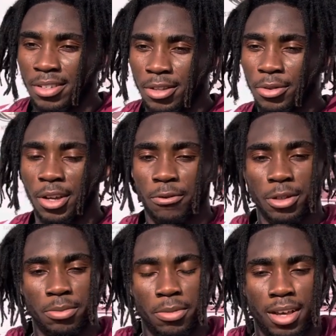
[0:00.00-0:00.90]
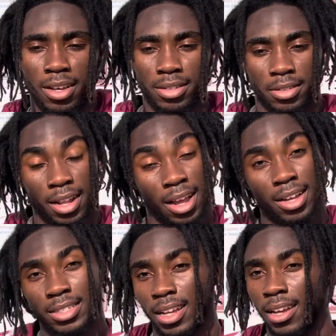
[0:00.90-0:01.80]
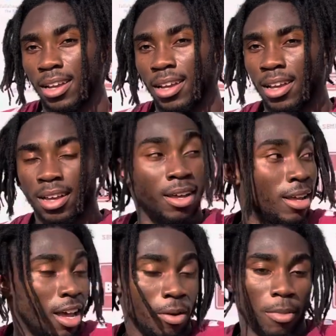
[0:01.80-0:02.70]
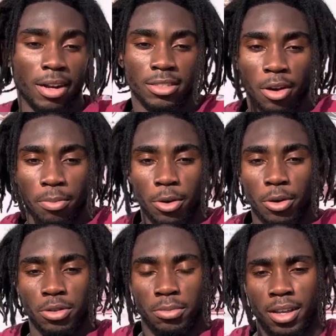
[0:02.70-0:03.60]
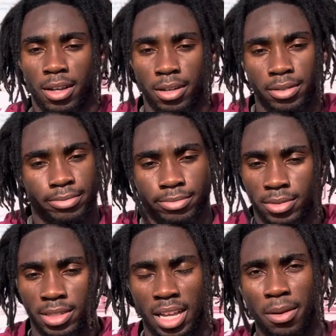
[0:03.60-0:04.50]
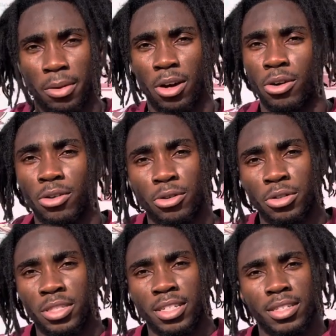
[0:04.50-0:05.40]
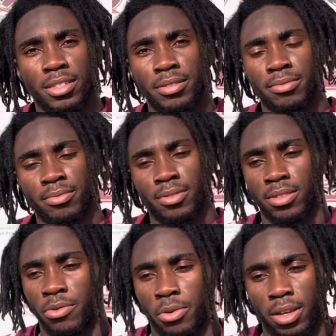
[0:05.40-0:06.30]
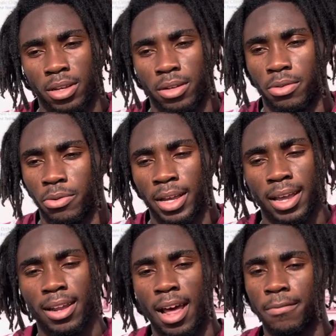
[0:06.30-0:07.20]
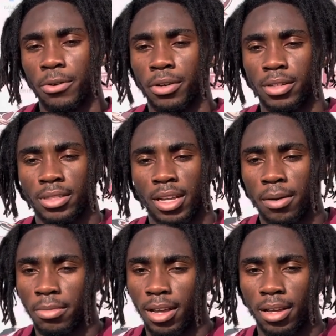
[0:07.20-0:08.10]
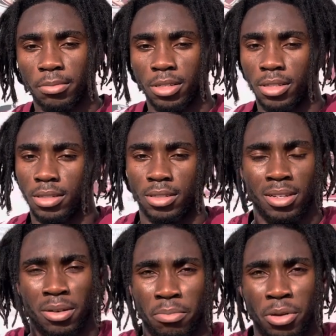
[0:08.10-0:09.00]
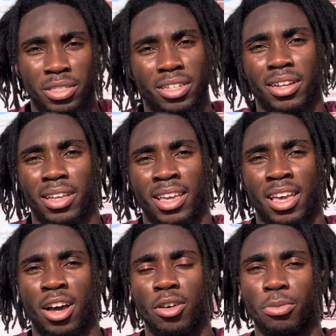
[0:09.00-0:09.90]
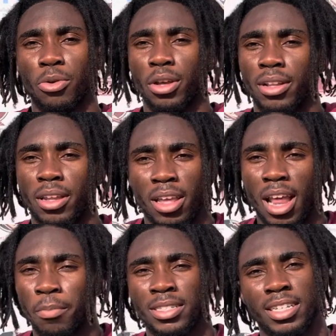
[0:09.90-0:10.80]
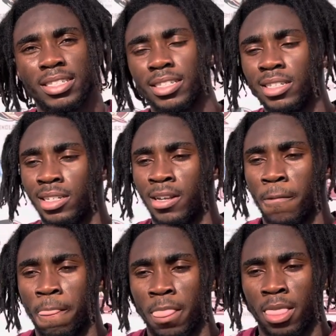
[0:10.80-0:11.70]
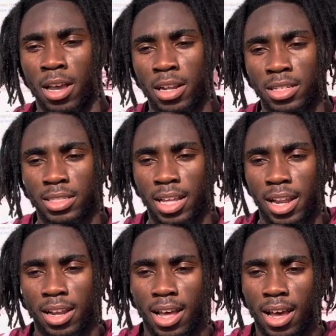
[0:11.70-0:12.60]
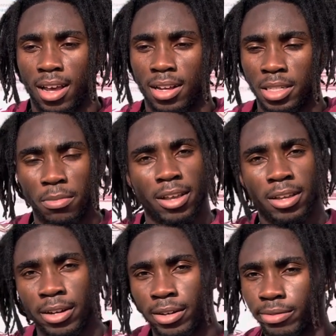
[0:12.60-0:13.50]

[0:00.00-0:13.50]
No difference, man. Like I say, everybody saw the post, man. Same goal, new season. We we getting after it, same thing. Just pushing to get comfortable in, in that position, understanding that this my year.